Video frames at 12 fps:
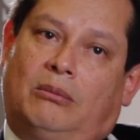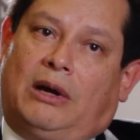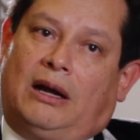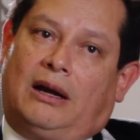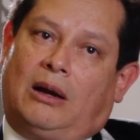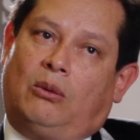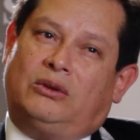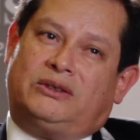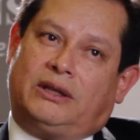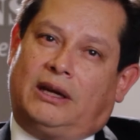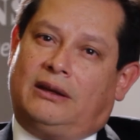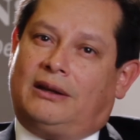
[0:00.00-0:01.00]
But I will
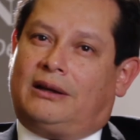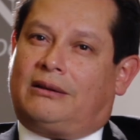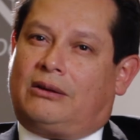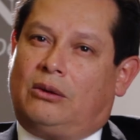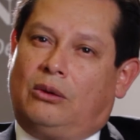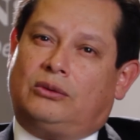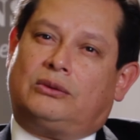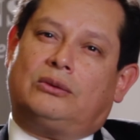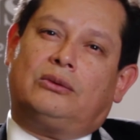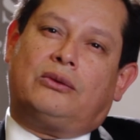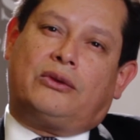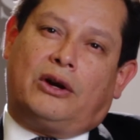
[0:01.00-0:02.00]
say that close
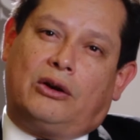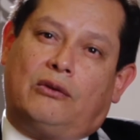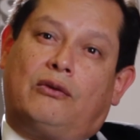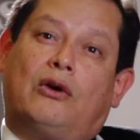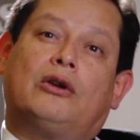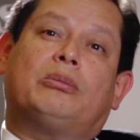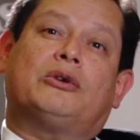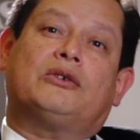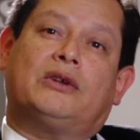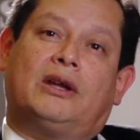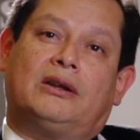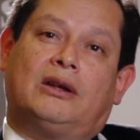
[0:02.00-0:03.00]
to 30 or
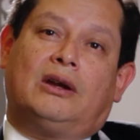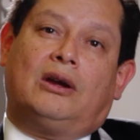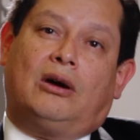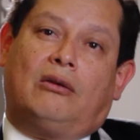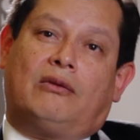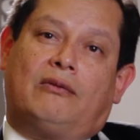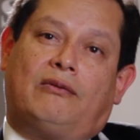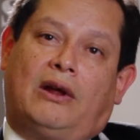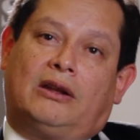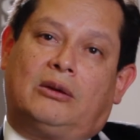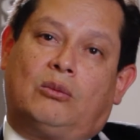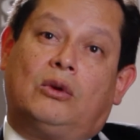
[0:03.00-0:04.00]
40% of the
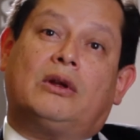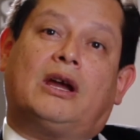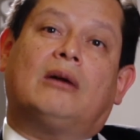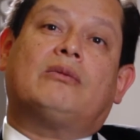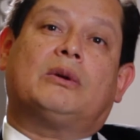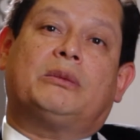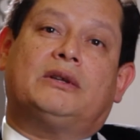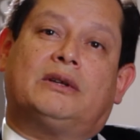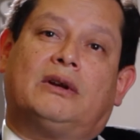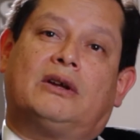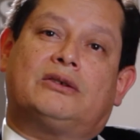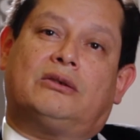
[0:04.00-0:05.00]
funding will come from
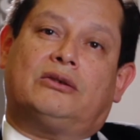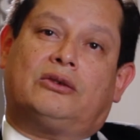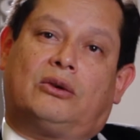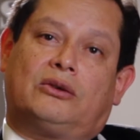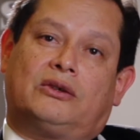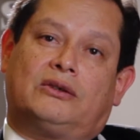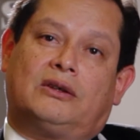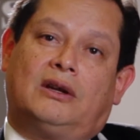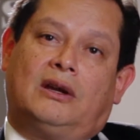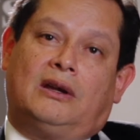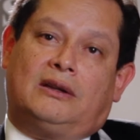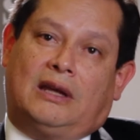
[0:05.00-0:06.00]
international sources,
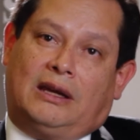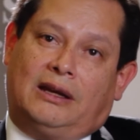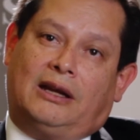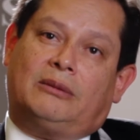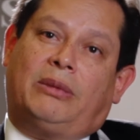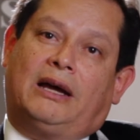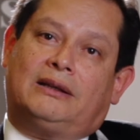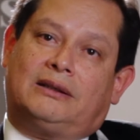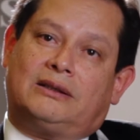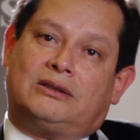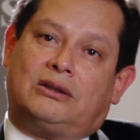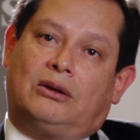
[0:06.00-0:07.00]
taking
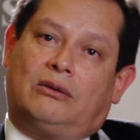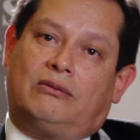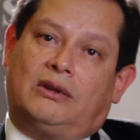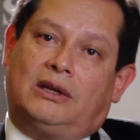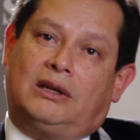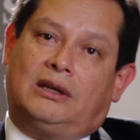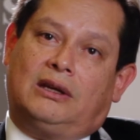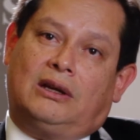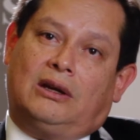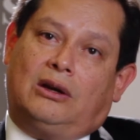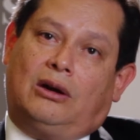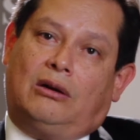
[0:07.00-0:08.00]
advantage of the
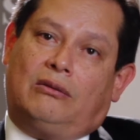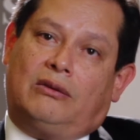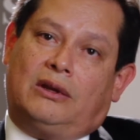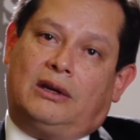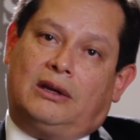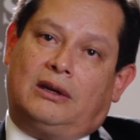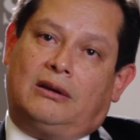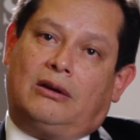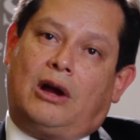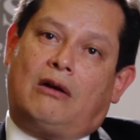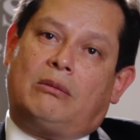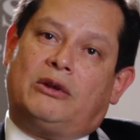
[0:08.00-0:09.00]

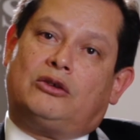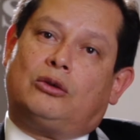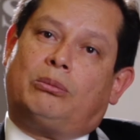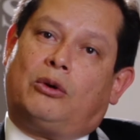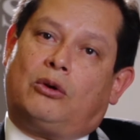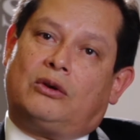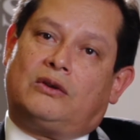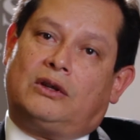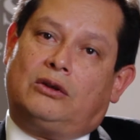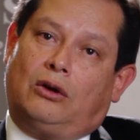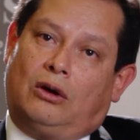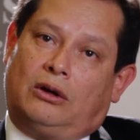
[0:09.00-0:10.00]
government supports
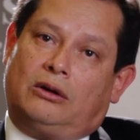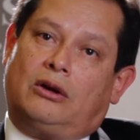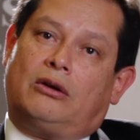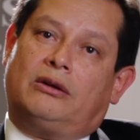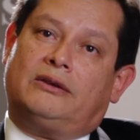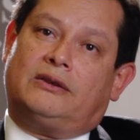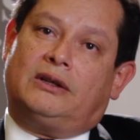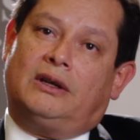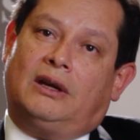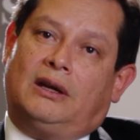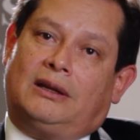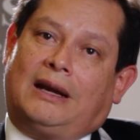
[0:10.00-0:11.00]
in dollar currency
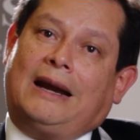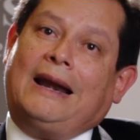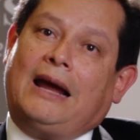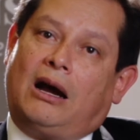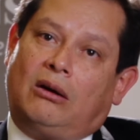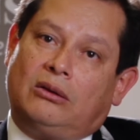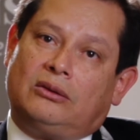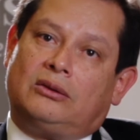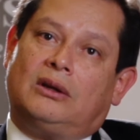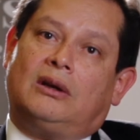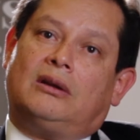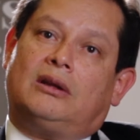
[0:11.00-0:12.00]
that
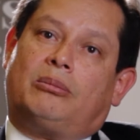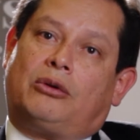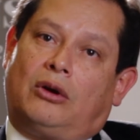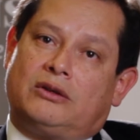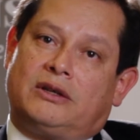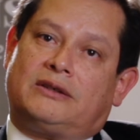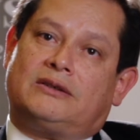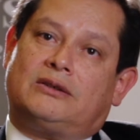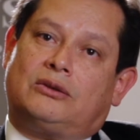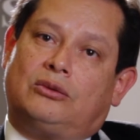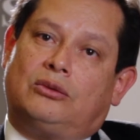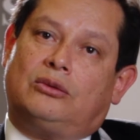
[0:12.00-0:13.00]
allows the projects
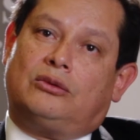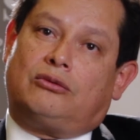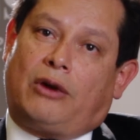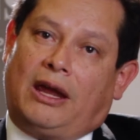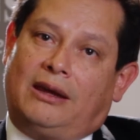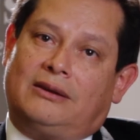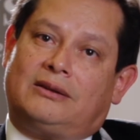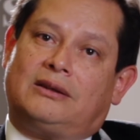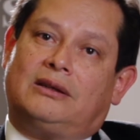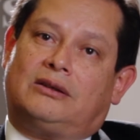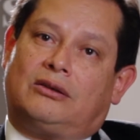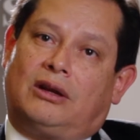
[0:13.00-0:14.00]
to raise
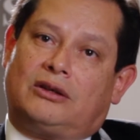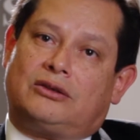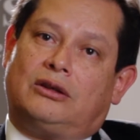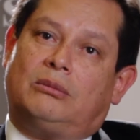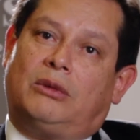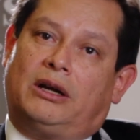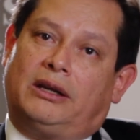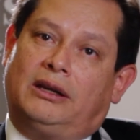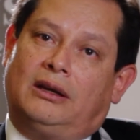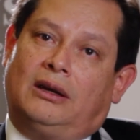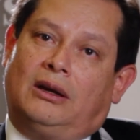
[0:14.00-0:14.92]
international money.